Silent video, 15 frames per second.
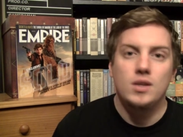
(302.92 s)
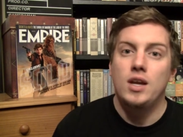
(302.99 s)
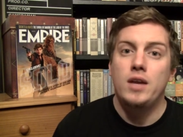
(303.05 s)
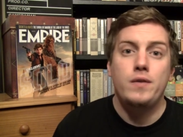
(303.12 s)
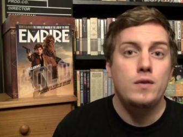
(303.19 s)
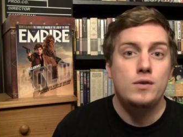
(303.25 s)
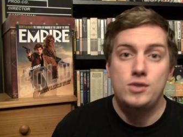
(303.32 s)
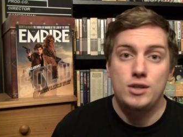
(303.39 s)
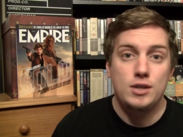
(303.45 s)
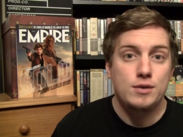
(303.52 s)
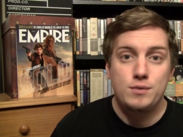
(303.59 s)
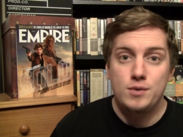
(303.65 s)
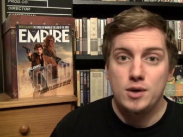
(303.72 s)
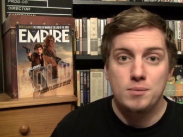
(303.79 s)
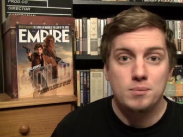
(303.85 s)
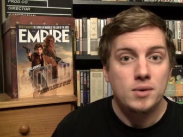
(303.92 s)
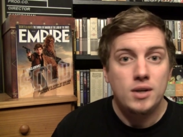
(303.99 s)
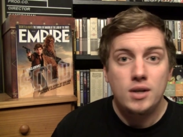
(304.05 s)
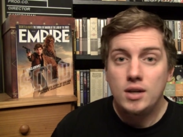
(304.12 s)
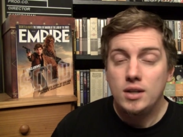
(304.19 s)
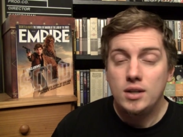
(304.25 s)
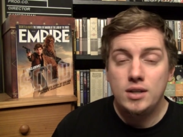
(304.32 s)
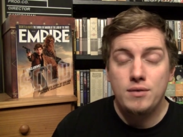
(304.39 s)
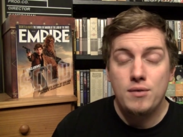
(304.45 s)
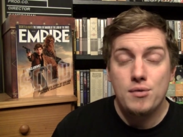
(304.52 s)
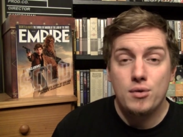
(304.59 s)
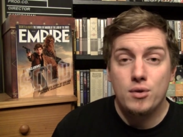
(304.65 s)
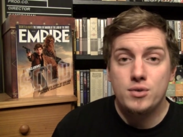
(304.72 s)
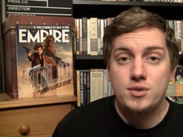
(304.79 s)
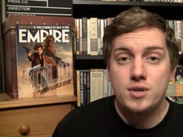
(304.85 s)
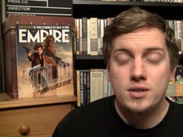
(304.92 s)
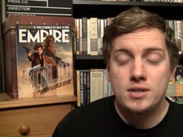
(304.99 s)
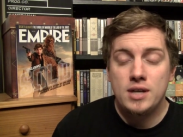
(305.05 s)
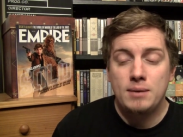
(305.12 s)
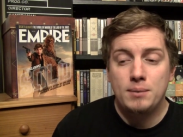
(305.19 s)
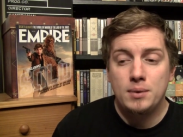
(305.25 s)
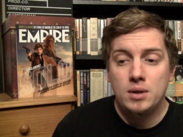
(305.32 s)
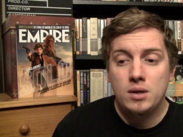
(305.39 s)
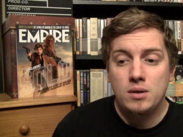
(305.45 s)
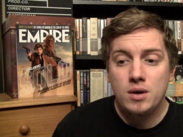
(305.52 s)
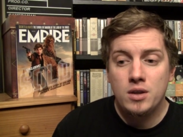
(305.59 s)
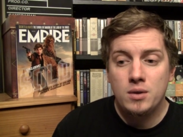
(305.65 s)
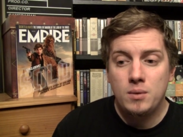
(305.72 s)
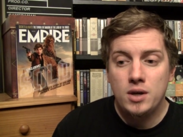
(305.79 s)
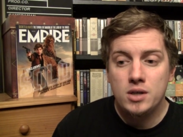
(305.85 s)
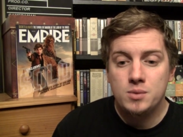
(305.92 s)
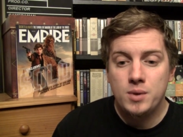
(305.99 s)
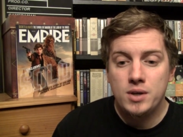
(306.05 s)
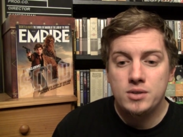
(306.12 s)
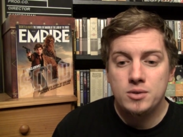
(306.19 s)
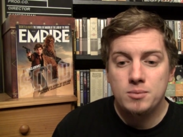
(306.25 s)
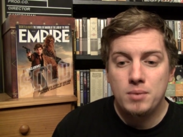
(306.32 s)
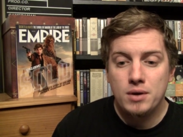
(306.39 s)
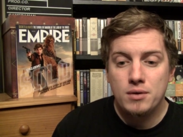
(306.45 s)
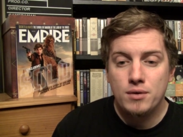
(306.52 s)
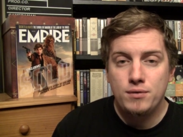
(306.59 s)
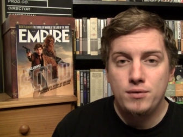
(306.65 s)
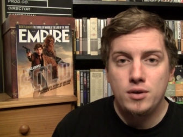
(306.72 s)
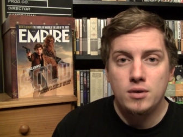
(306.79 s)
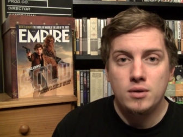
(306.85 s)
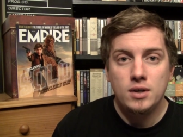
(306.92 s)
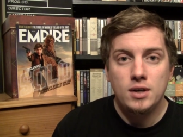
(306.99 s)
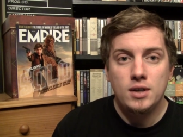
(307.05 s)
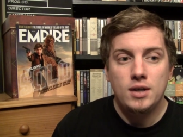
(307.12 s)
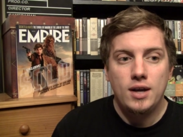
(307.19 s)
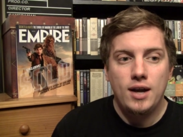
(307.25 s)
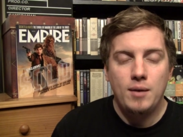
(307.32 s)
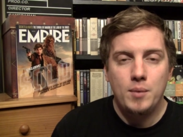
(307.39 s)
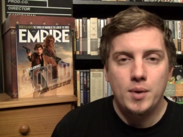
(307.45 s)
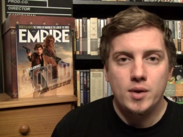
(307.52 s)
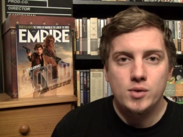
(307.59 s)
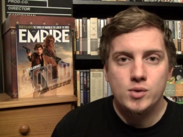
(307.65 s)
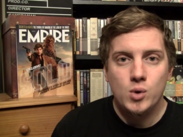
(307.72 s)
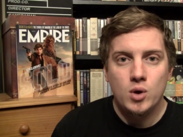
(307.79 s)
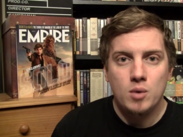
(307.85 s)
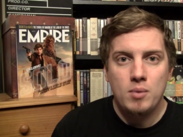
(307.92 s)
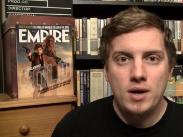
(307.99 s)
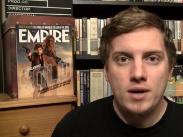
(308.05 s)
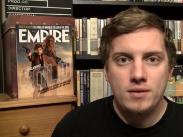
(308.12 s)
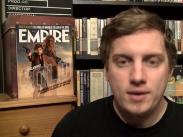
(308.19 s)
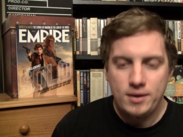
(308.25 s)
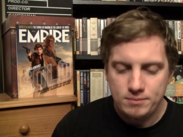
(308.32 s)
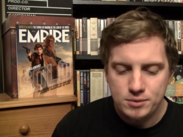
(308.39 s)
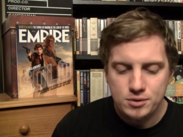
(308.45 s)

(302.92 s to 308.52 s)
if you've seen the film, leave your thoughts on it down below. Otherwise, wait till my review and we can talk about it then.